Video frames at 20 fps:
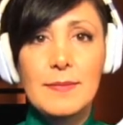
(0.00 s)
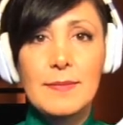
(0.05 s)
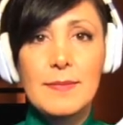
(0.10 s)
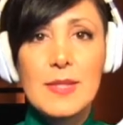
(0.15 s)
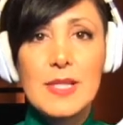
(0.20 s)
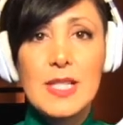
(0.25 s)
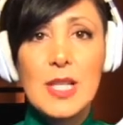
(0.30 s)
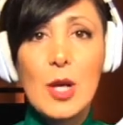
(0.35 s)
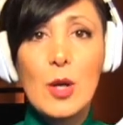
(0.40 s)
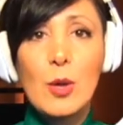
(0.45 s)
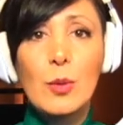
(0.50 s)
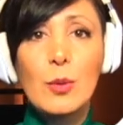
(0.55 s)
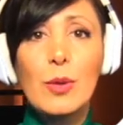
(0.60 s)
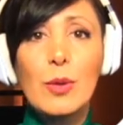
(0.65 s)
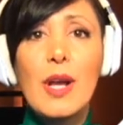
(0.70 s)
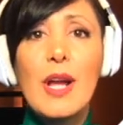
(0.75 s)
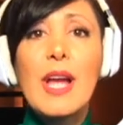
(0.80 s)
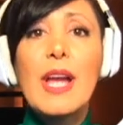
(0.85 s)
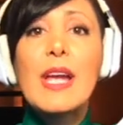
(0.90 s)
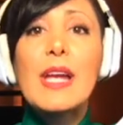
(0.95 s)
So
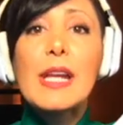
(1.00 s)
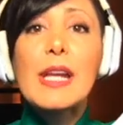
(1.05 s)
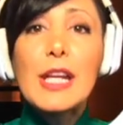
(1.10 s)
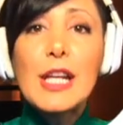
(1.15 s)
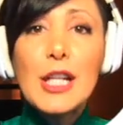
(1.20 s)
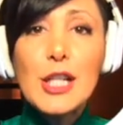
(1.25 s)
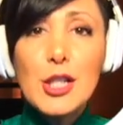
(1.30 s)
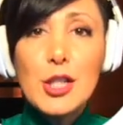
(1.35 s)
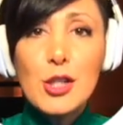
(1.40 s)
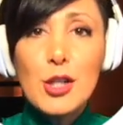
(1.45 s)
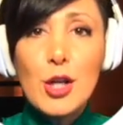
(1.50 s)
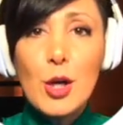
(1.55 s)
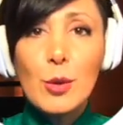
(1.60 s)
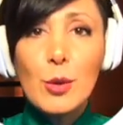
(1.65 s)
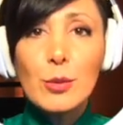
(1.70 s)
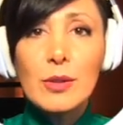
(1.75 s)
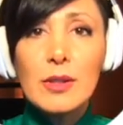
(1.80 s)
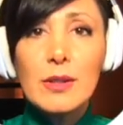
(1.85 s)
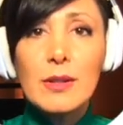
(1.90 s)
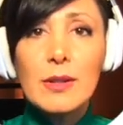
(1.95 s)
each
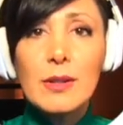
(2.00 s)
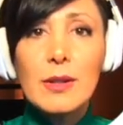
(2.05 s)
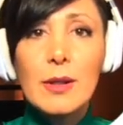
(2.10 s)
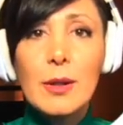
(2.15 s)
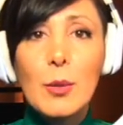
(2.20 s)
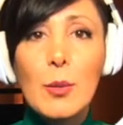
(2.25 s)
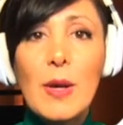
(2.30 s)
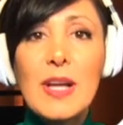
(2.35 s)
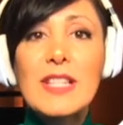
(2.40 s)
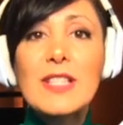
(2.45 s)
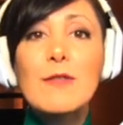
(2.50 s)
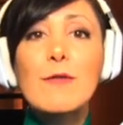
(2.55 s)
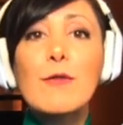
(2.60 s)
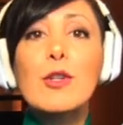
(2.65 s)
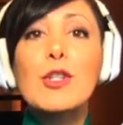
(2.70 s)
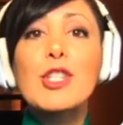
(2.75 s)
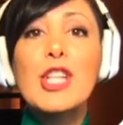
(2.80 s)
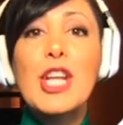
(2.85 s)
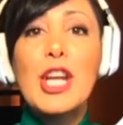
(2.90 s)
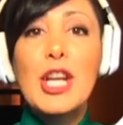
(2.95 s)
node waits for
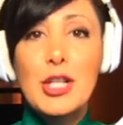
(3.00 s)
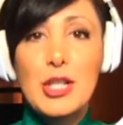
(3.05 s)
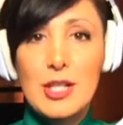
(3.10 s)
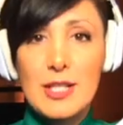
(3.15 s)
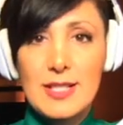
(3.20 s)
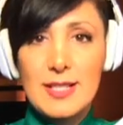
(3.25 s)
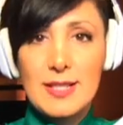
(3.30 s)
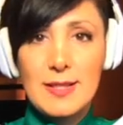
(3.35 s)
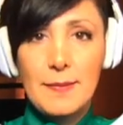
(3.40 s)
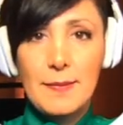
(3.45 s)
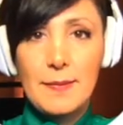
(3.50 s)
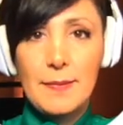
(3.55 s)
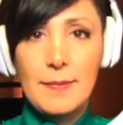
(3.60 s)
changes.